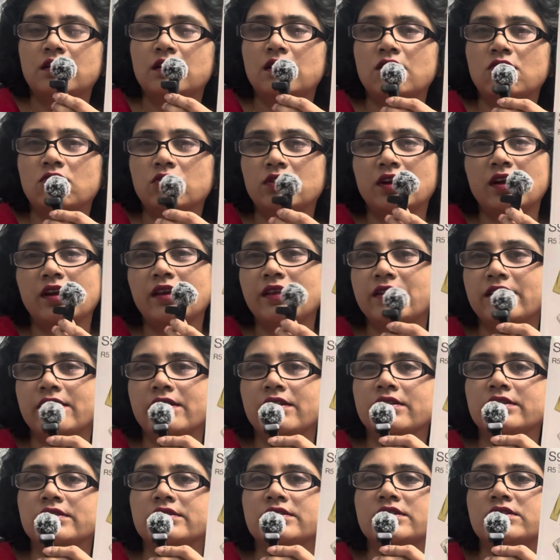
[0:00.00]
on
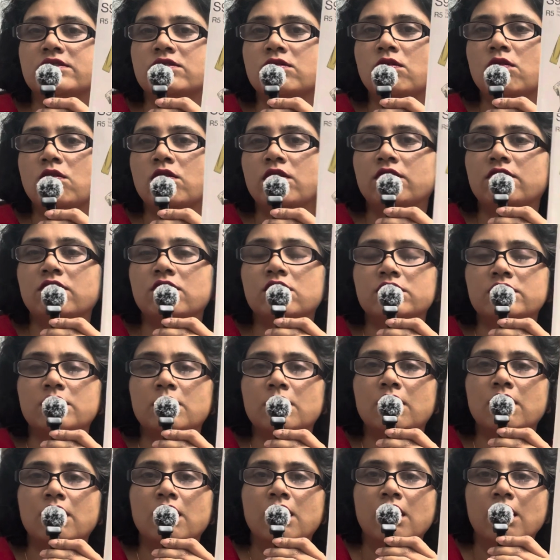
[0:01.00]
clearance, so it was
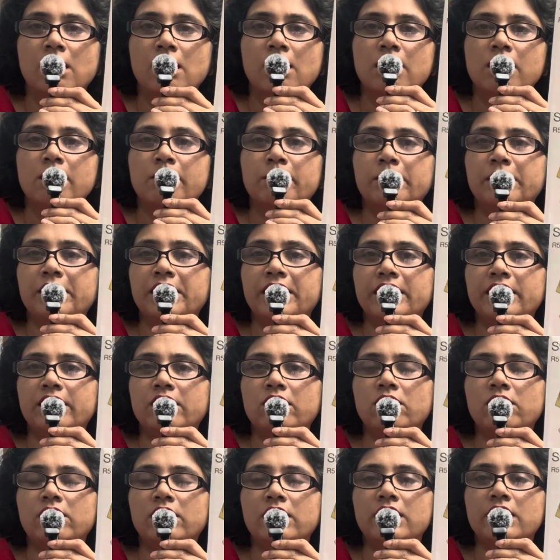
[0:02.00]
a
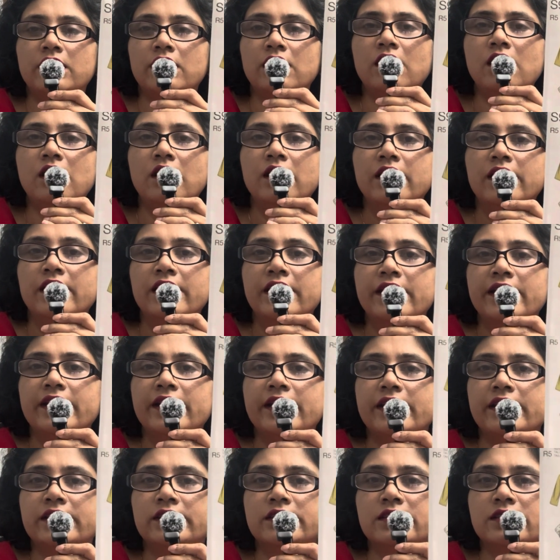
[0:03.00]
pretty good deal.
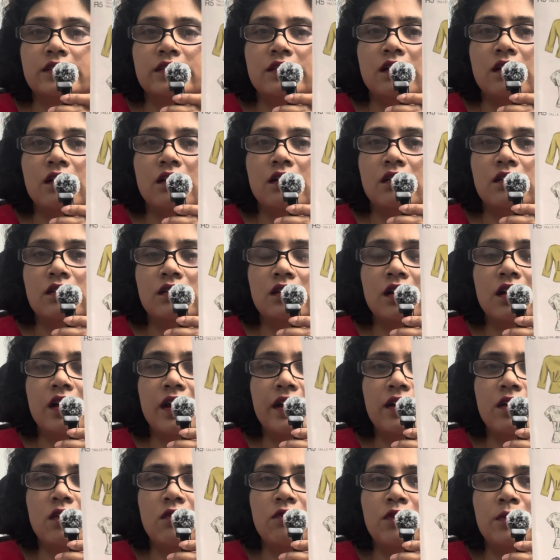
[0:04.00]
It's a
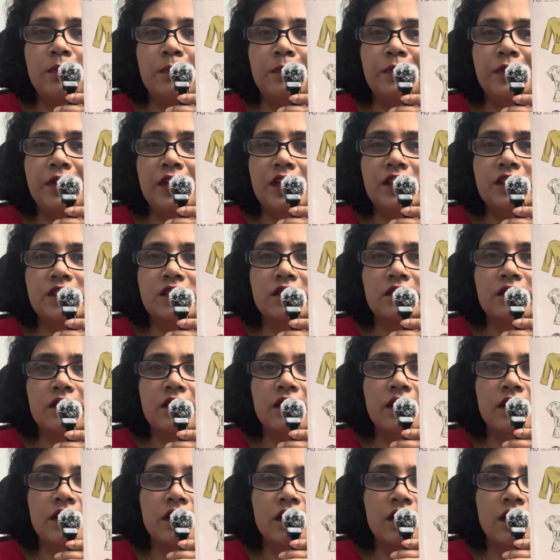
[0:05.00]
kind of a peach
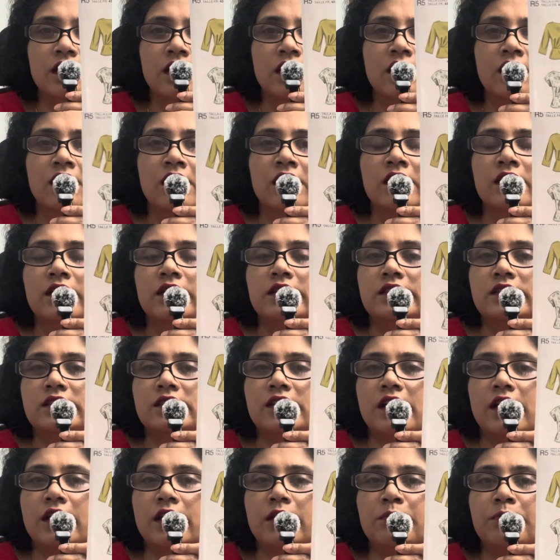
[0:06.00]
skin
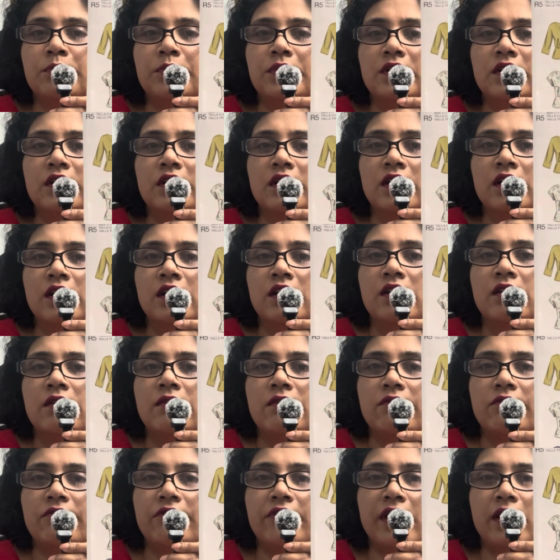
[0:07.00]
type
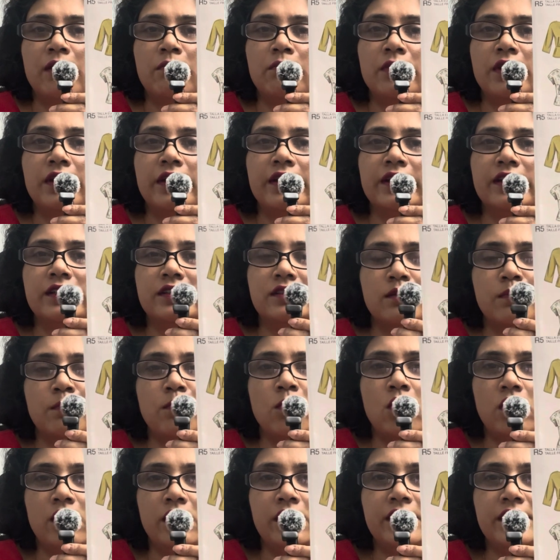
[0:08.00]
fabric. It's a
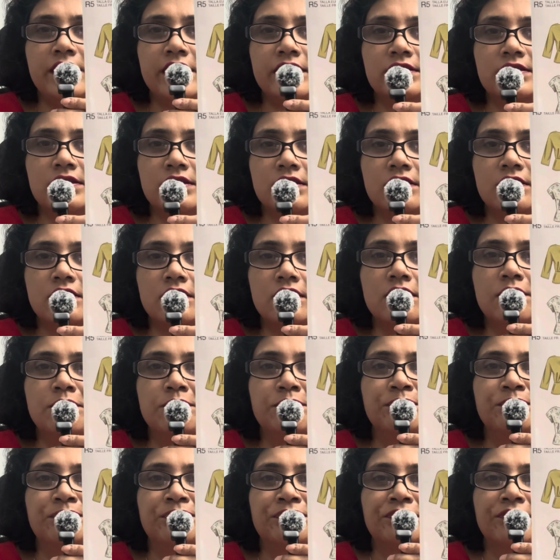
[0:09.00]
polyester.
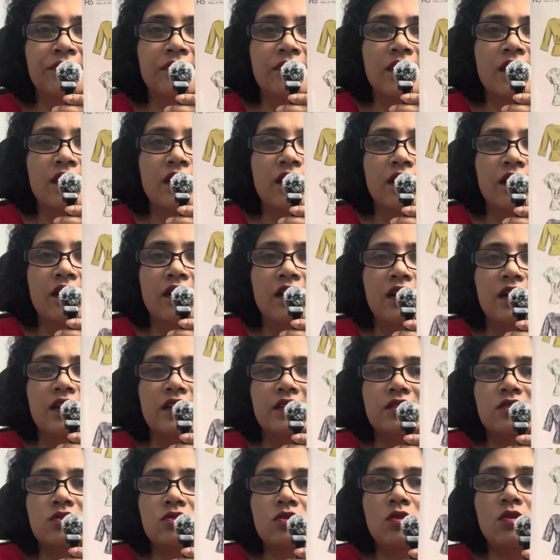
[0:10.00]

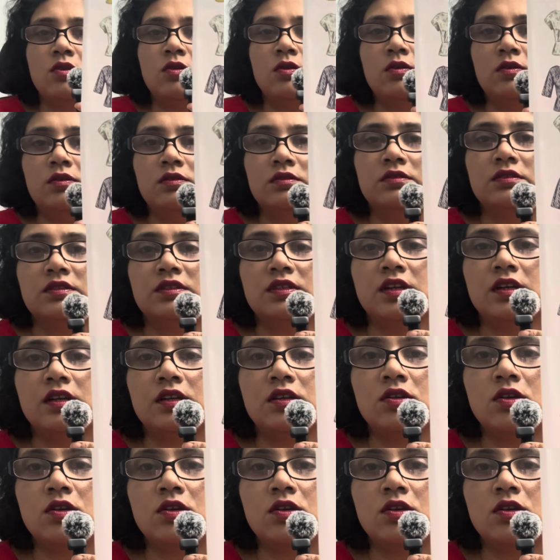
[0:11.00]
So the